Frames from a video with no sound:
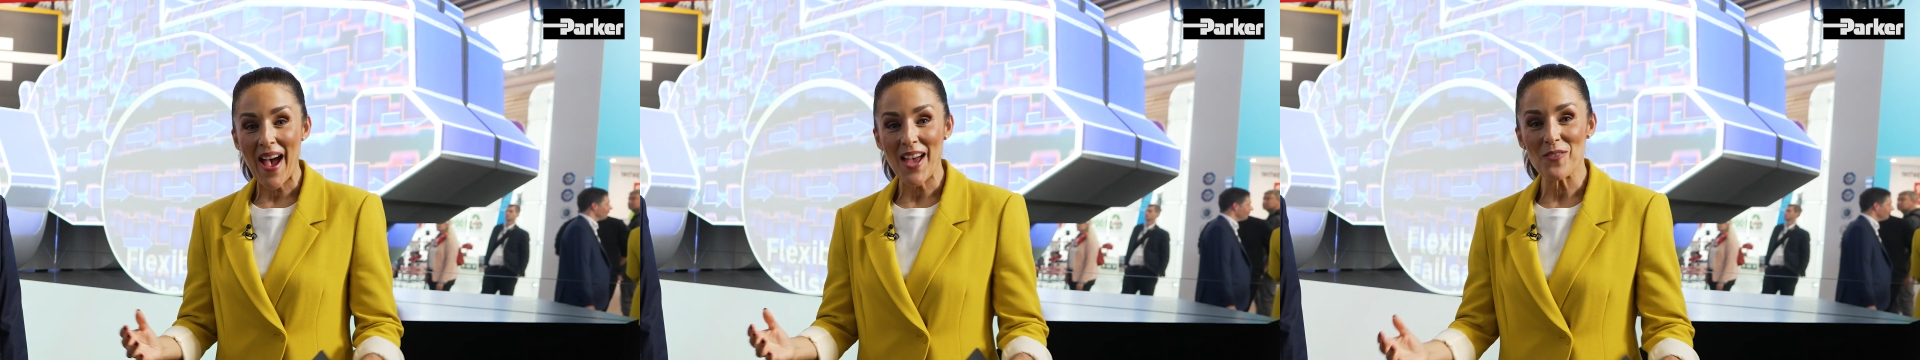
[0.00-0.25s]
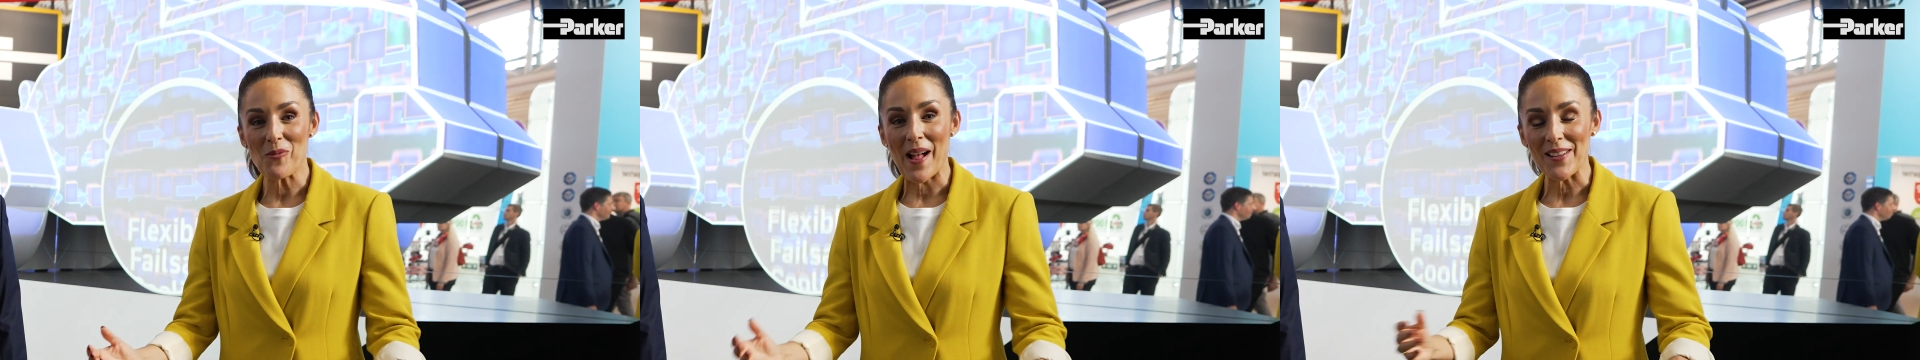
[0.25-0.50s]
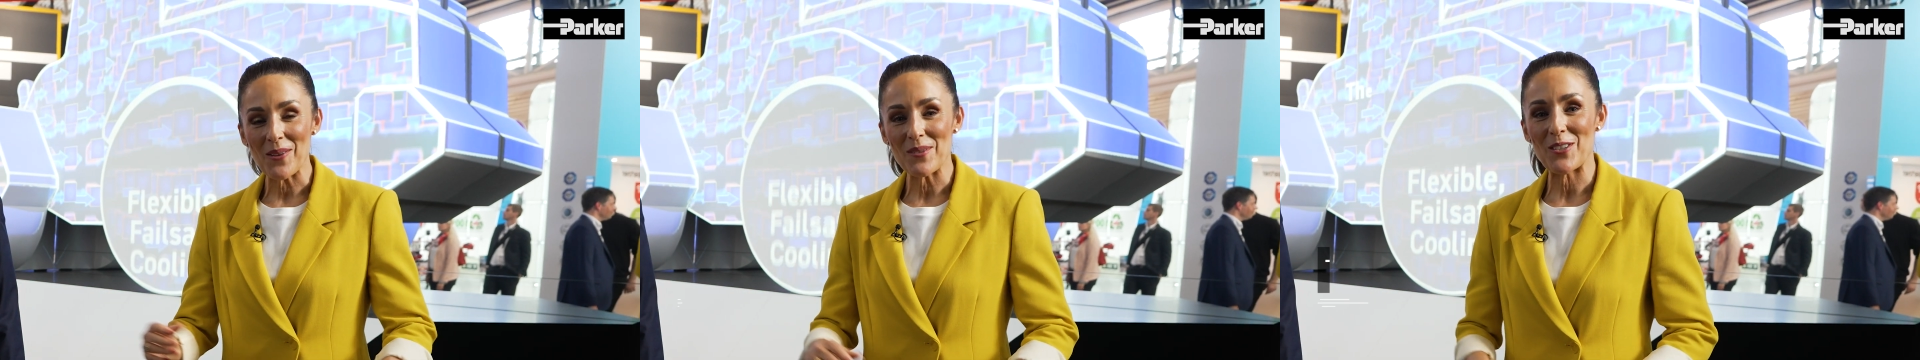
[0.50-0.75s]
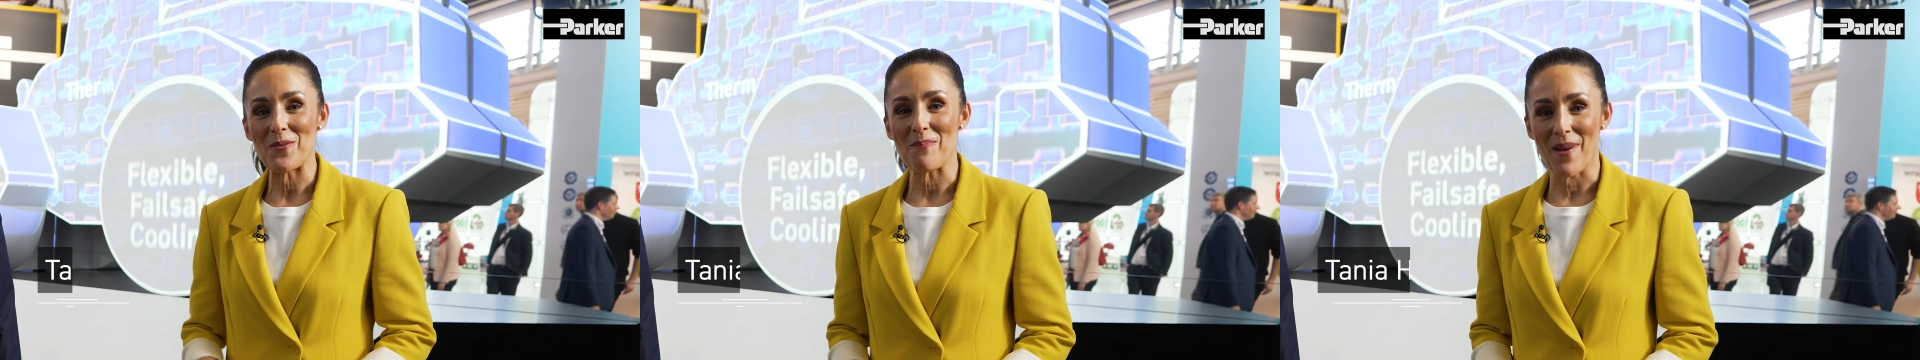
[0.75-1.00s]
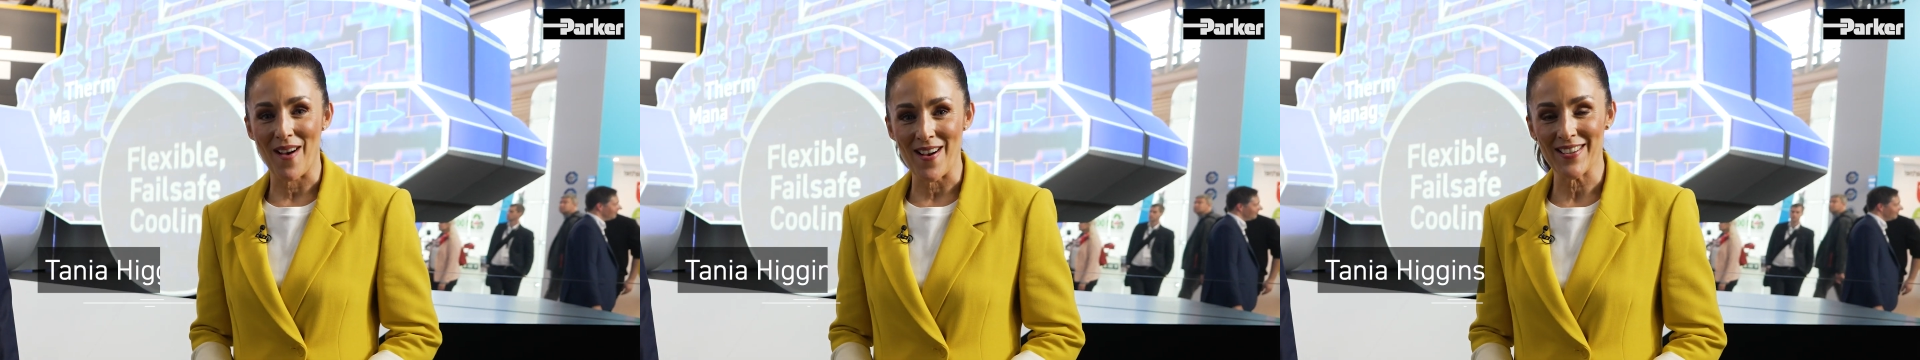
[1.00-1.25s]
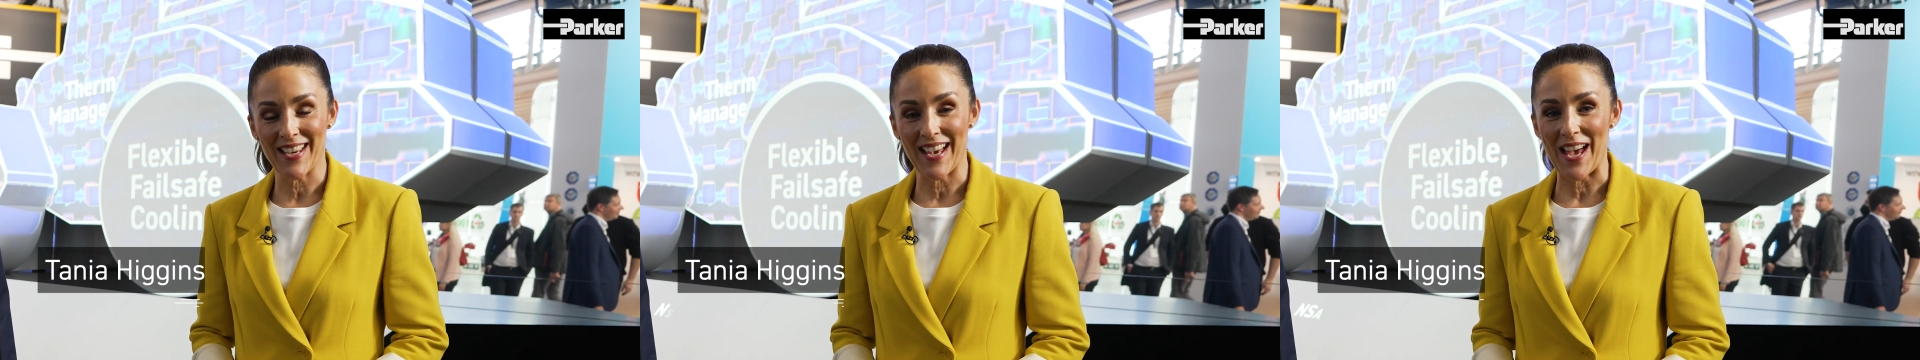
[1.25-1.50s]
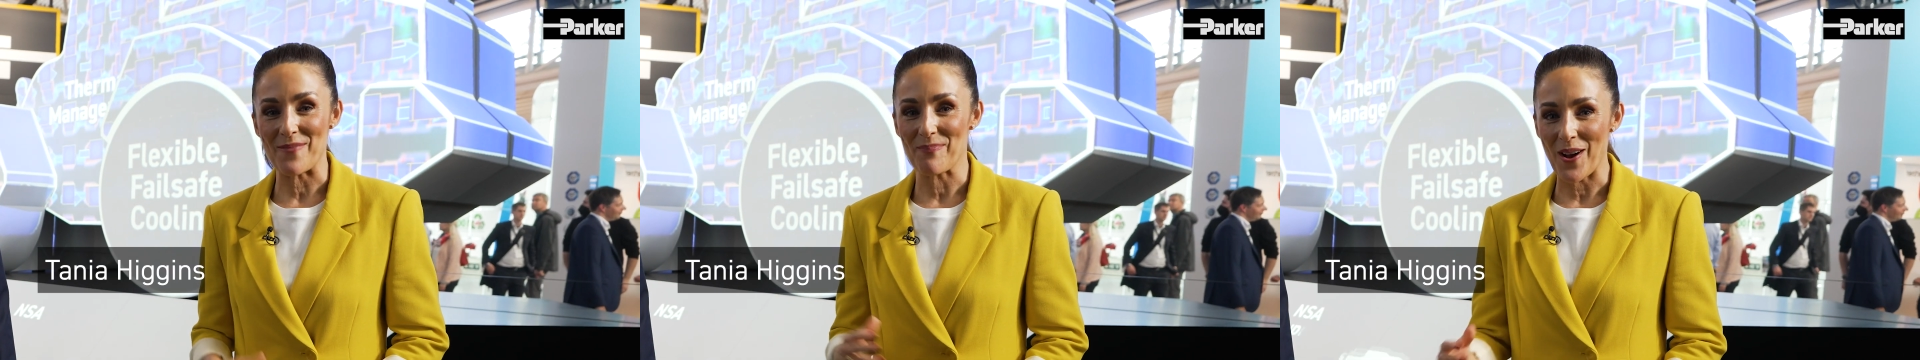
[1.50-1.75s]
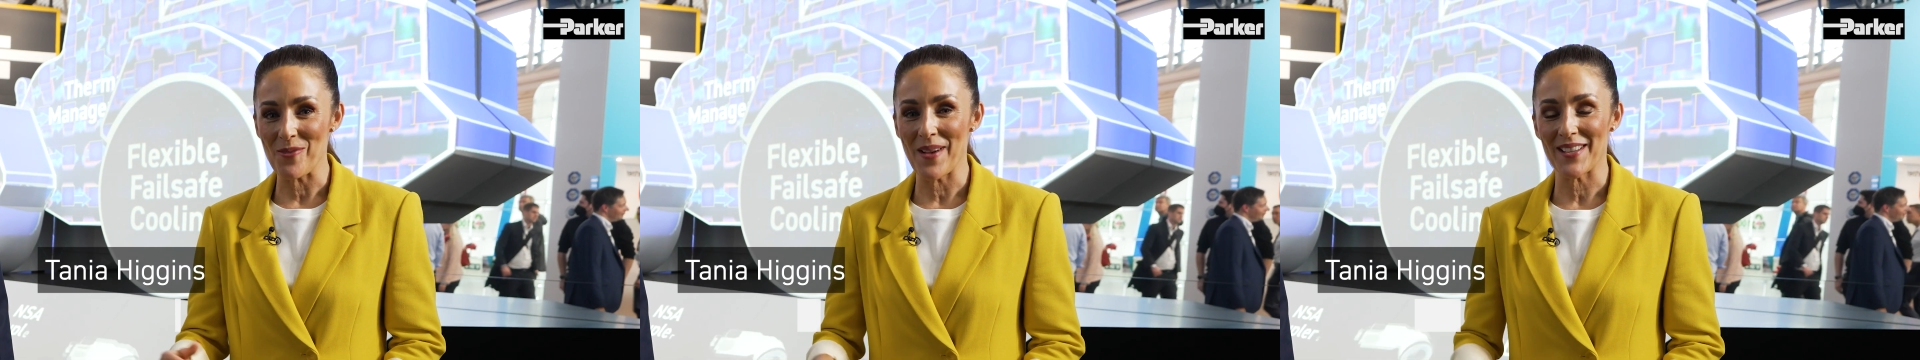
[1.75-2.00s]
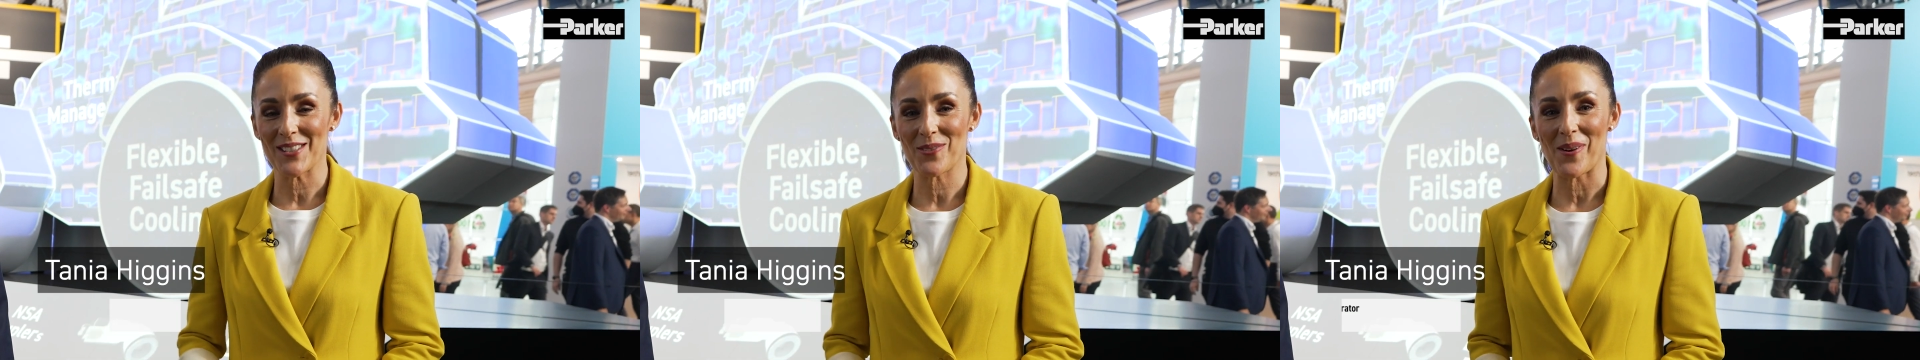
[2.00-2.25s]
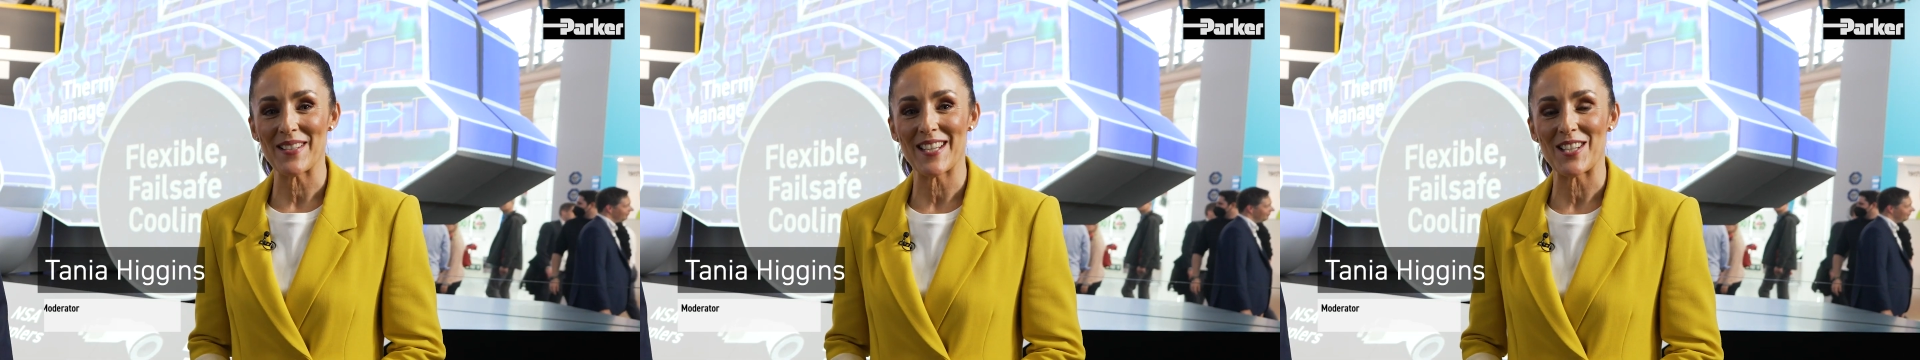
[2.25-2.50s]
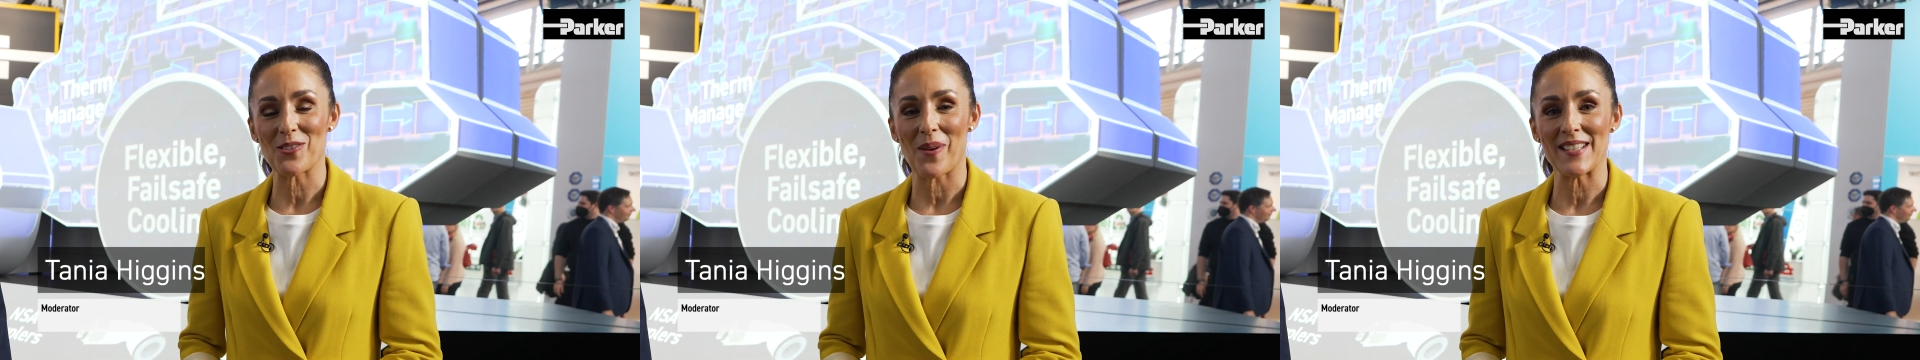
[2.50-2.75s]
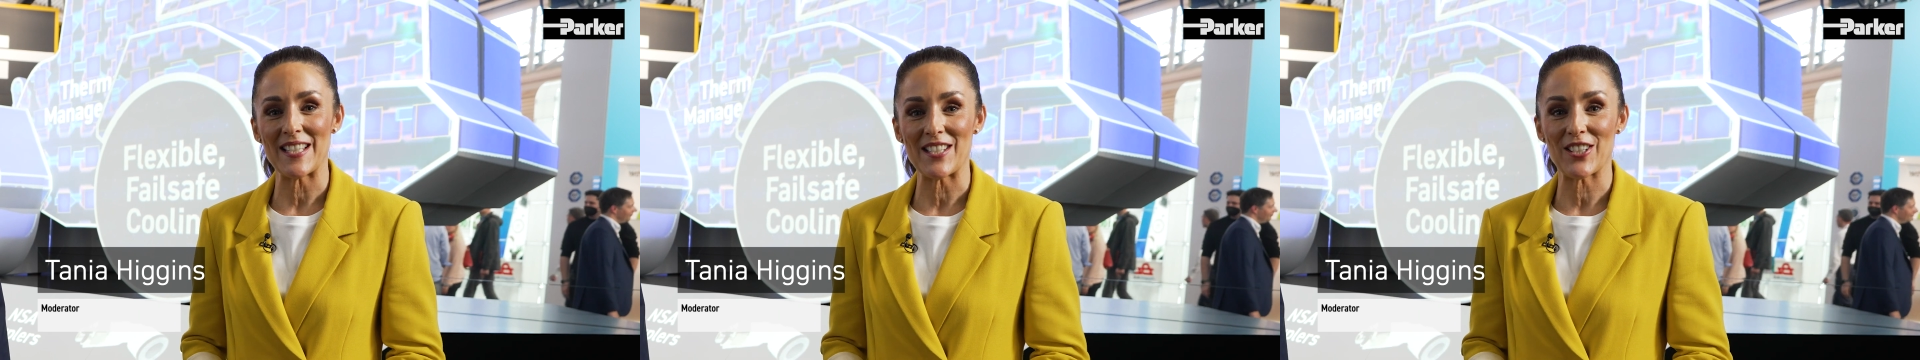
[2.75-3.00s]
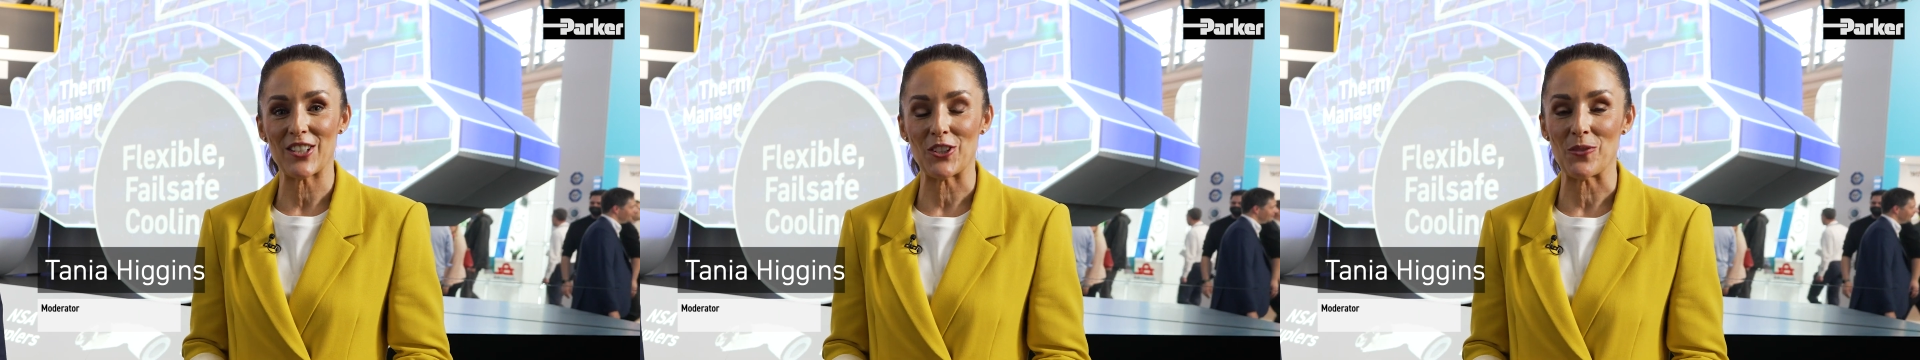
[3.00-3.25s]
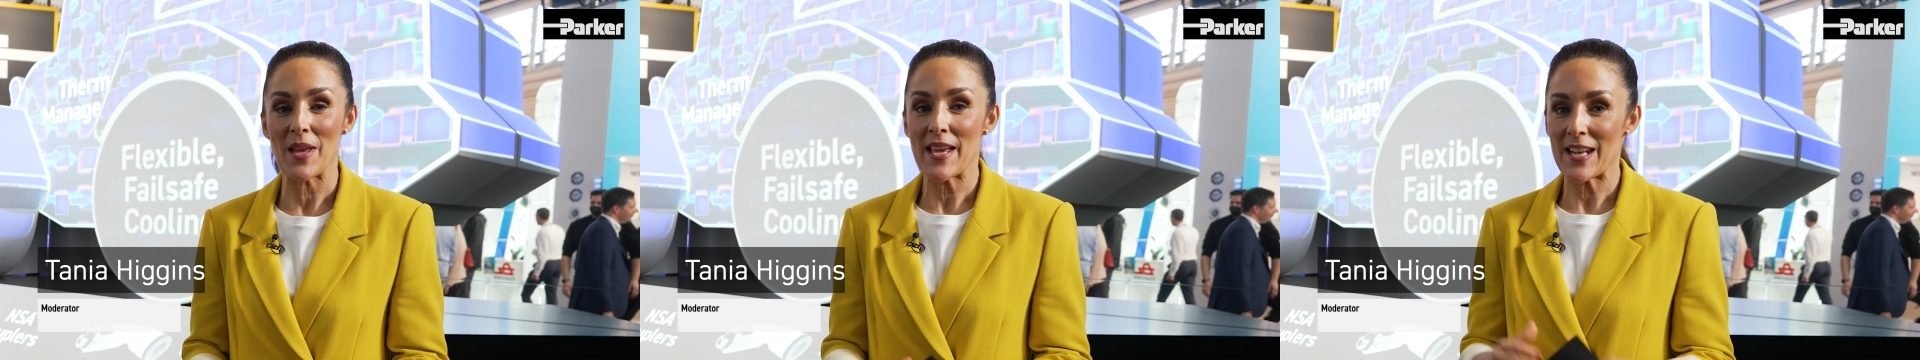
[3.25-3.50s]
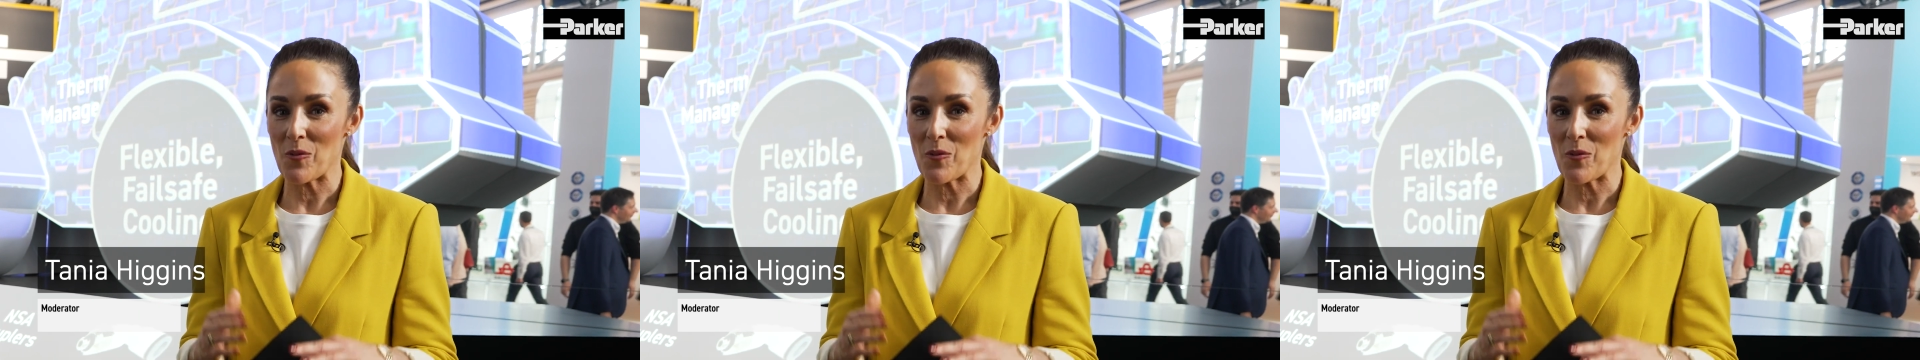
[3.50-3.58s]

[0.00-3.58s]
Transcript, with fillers: and welcome to Parker at Bauma 2022.